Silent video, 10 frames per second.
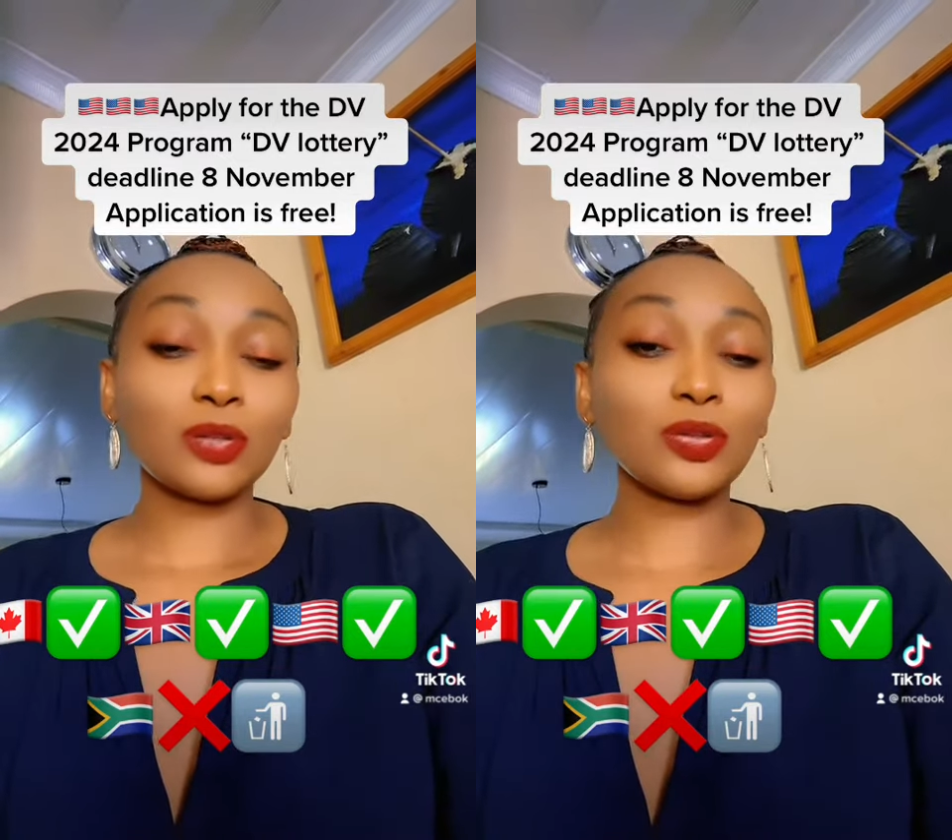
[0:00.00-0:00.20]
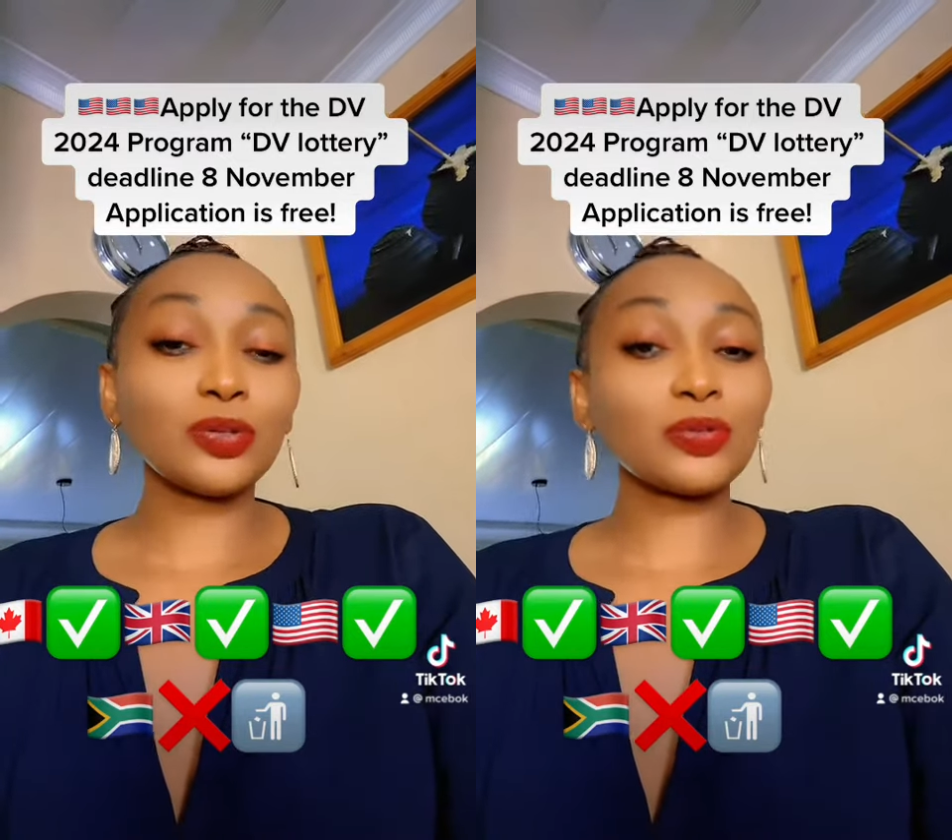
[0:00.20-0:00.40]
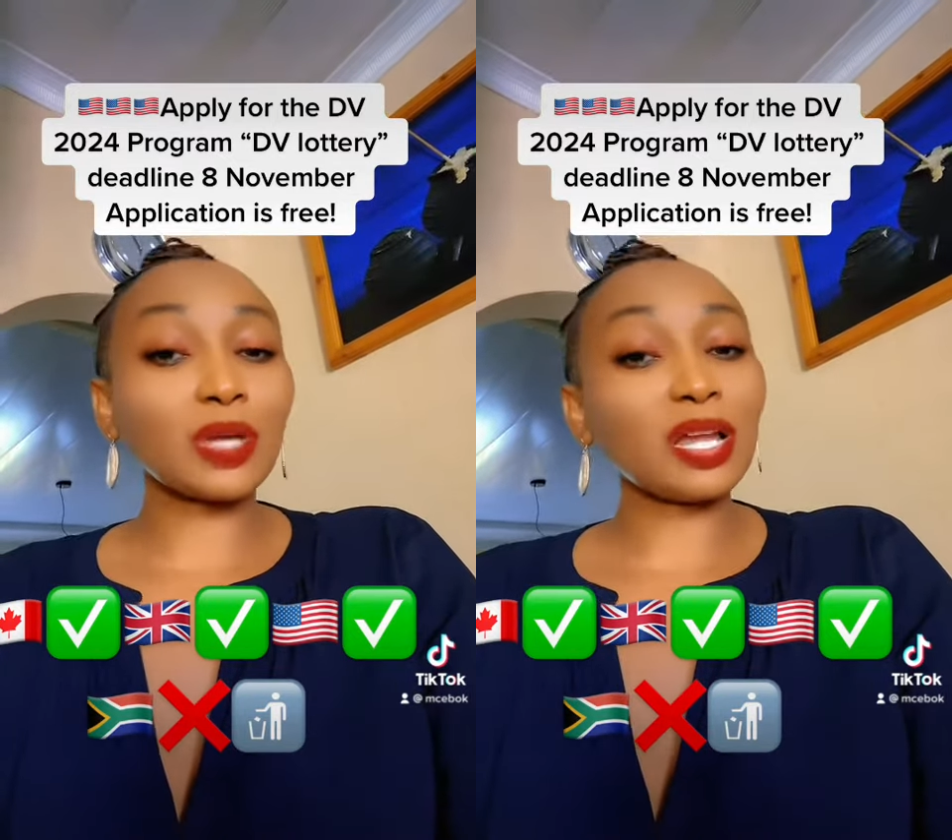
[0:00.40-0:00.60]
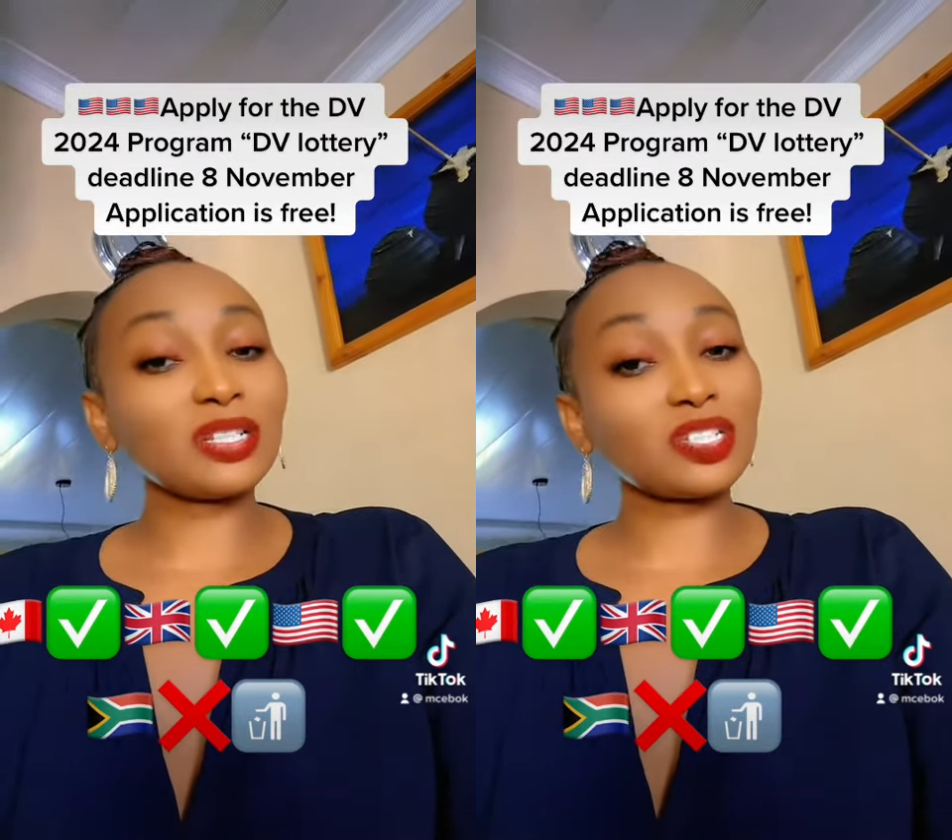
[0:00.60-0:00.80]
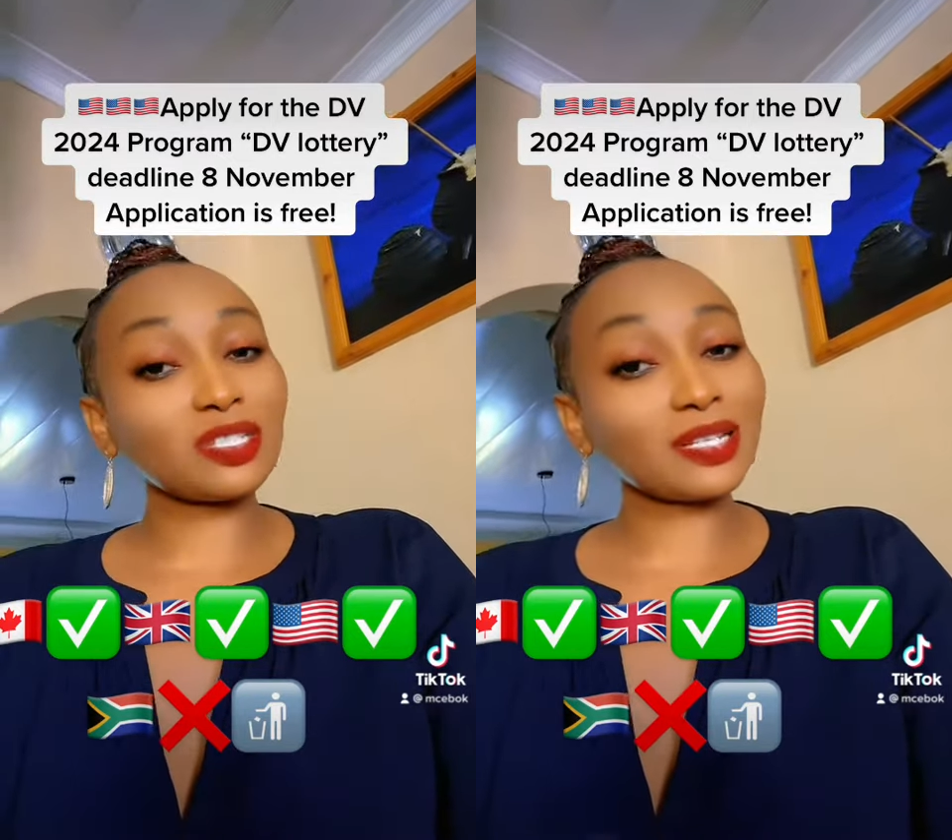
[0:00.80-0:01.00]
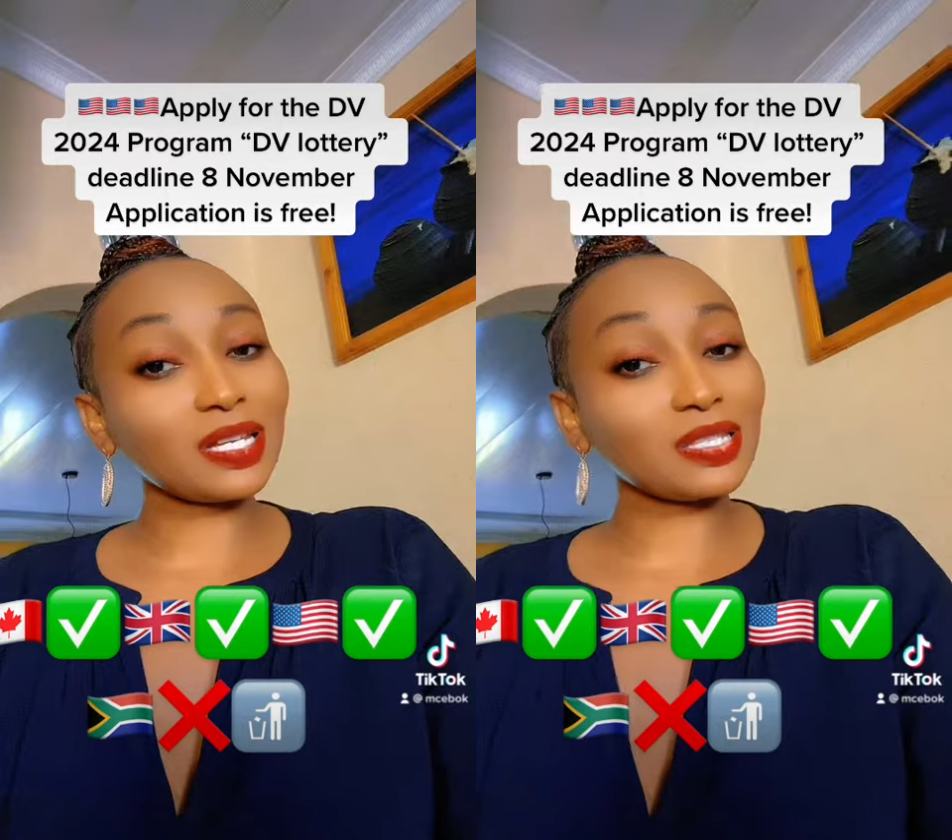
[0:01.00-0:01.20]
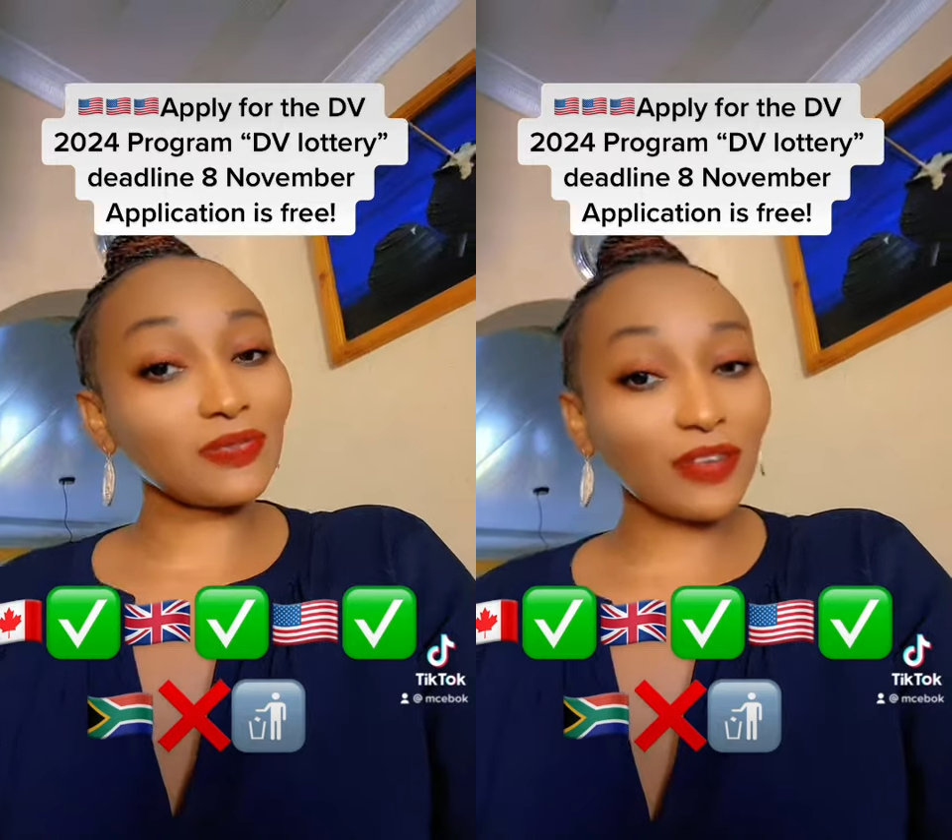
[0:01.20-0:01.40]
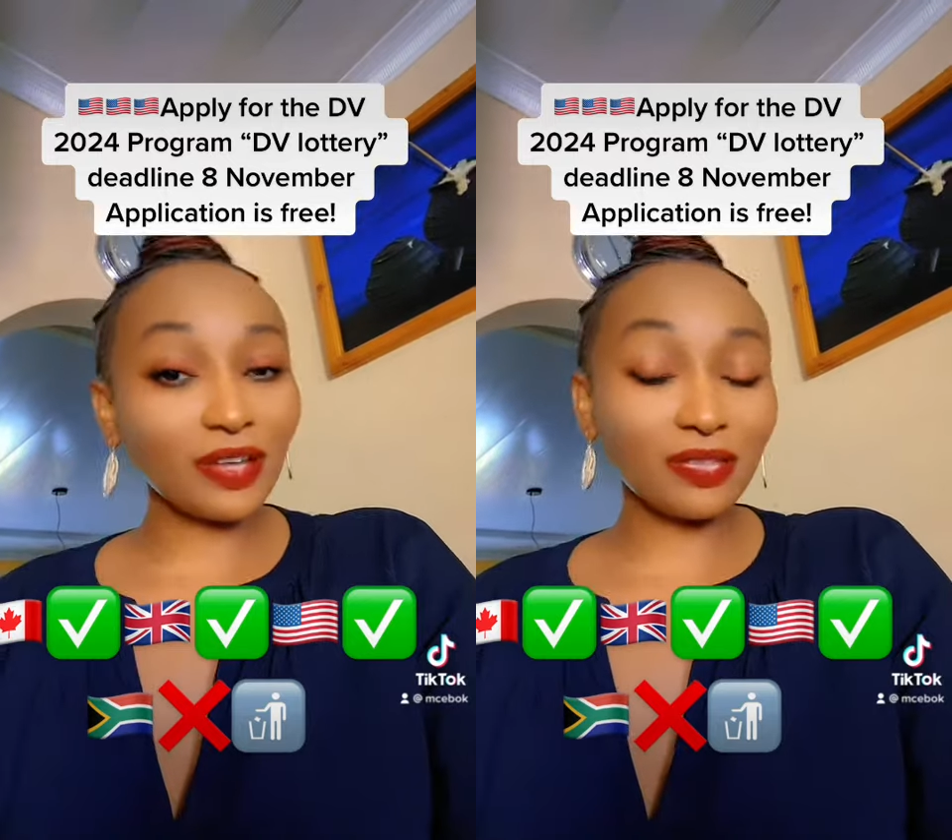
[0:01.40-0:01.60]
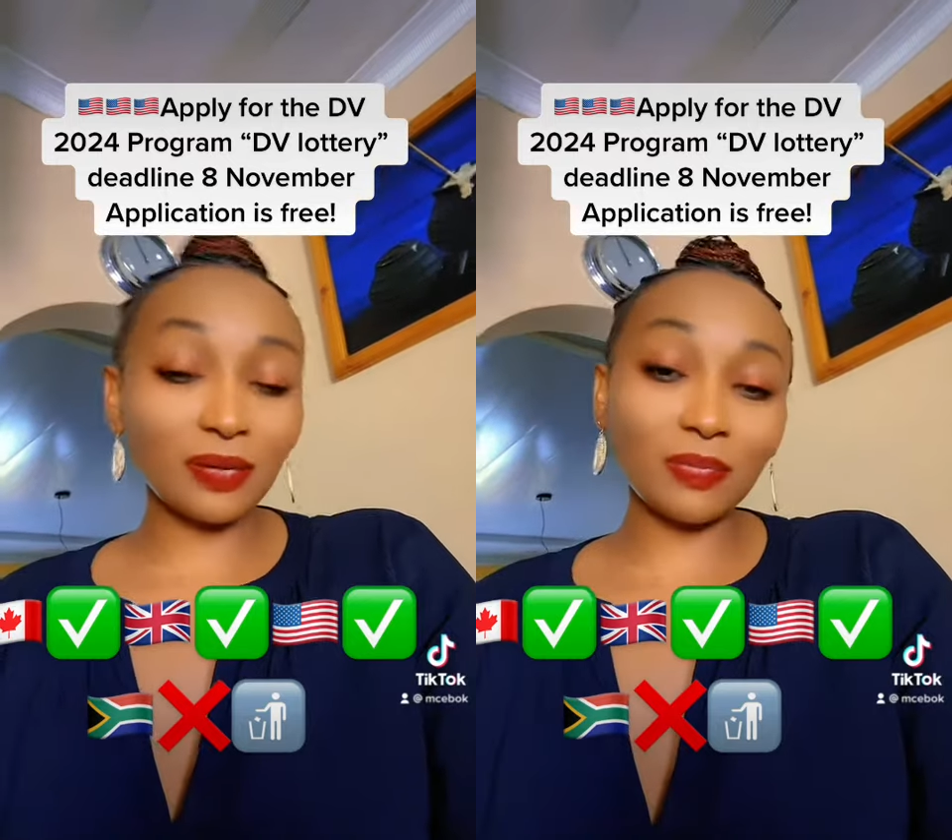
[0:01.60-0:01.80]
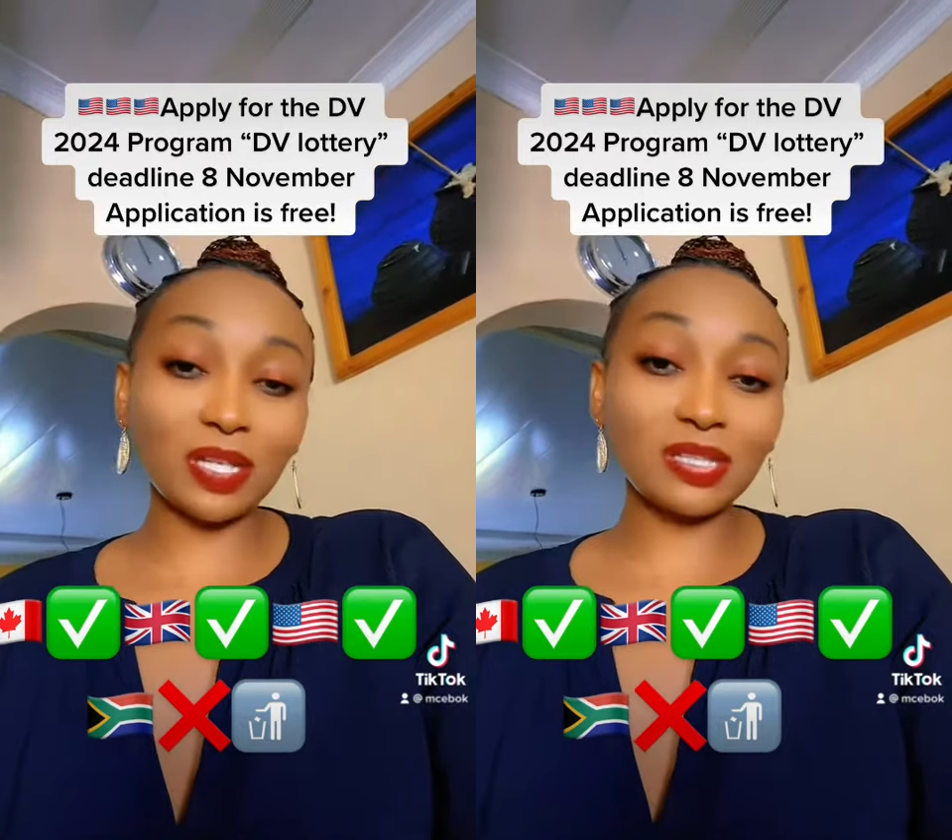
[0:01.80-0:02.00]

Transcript: those I'll just classify them